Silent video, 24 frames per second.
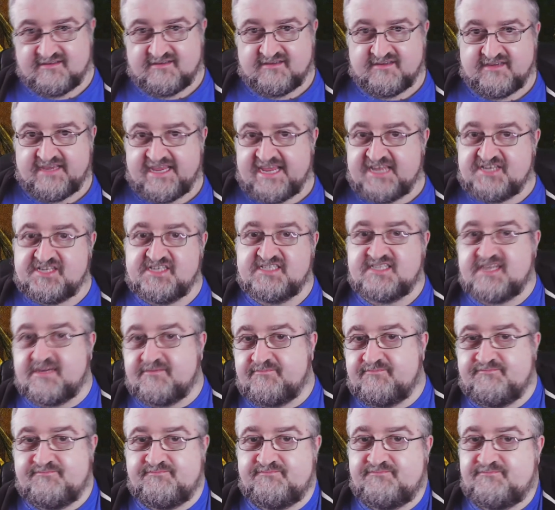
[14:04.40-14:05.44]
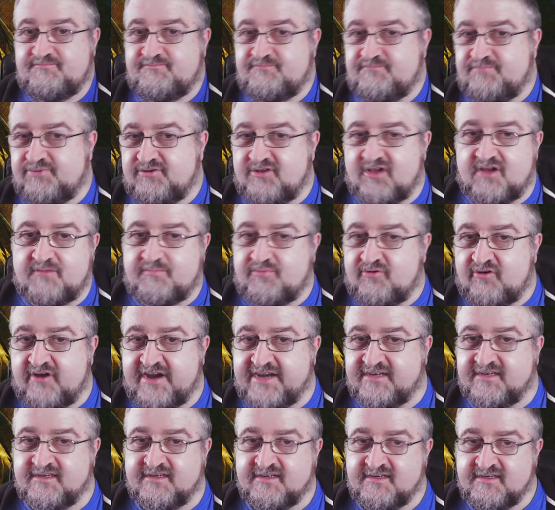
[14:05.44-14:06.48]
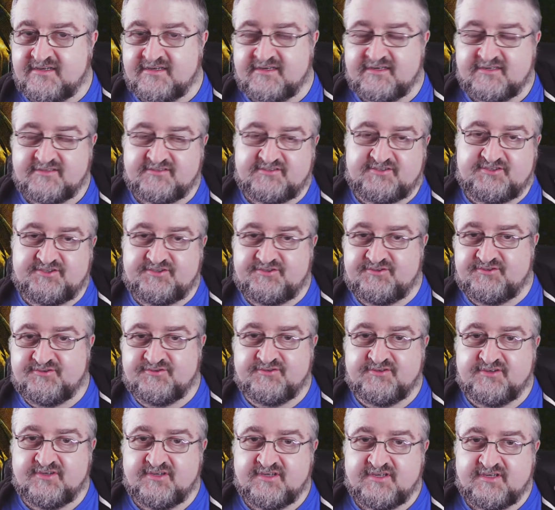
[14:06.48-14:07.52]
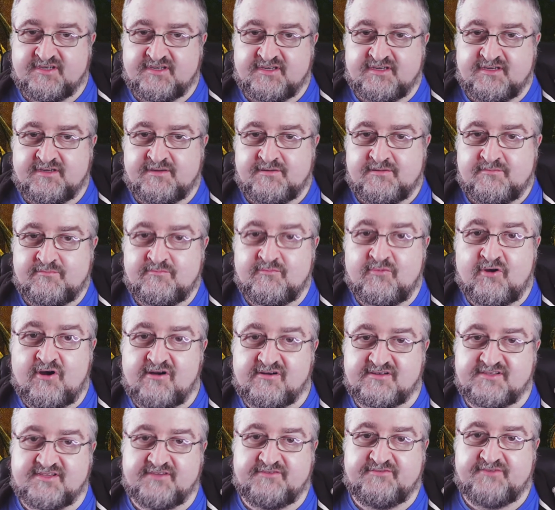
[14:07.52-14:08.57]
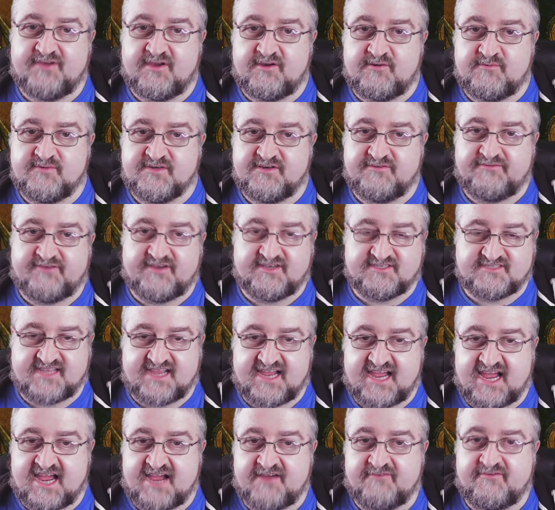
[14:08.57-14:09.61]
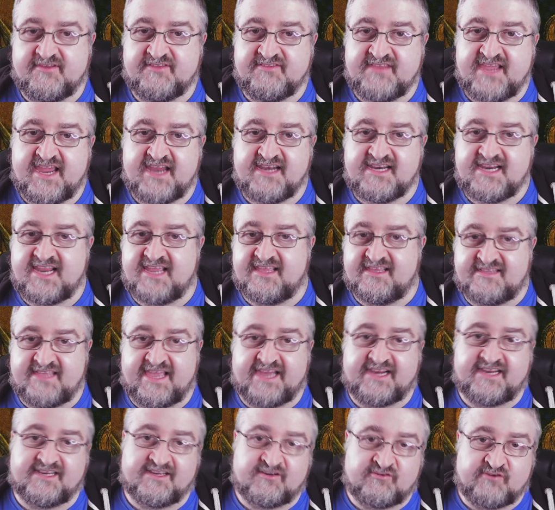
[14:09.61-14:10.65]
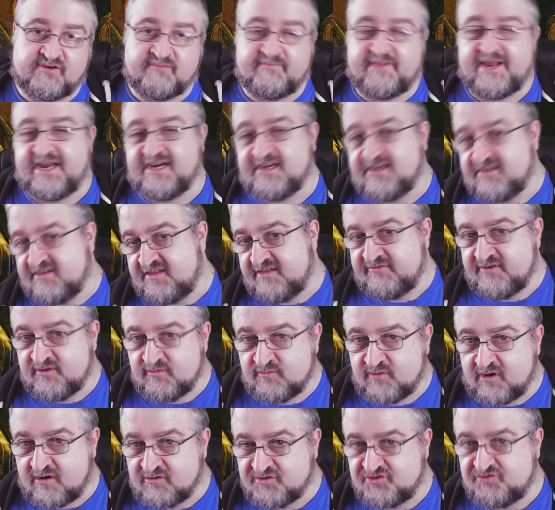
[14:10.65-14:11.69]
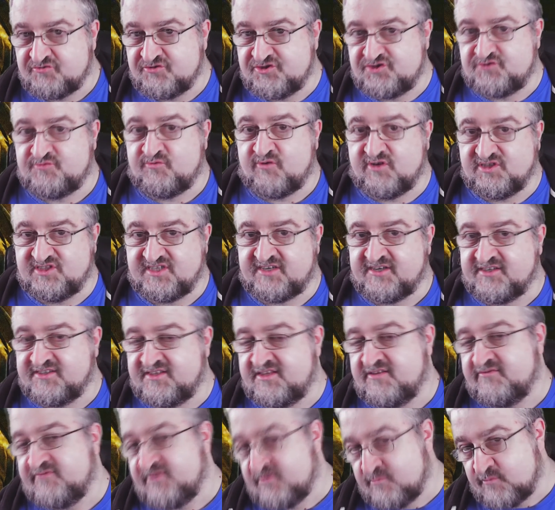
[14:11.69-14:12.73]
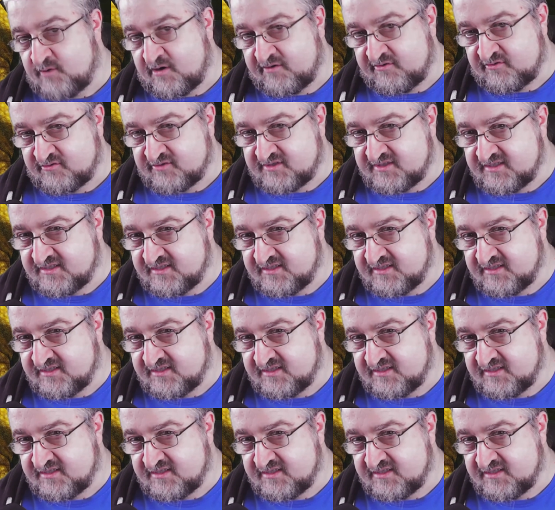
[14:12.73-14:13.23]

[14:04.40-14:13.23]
It's just a plot point to mock the film in the first half and then get the ticket and going back into the real world, so Schwarzenegger into the real world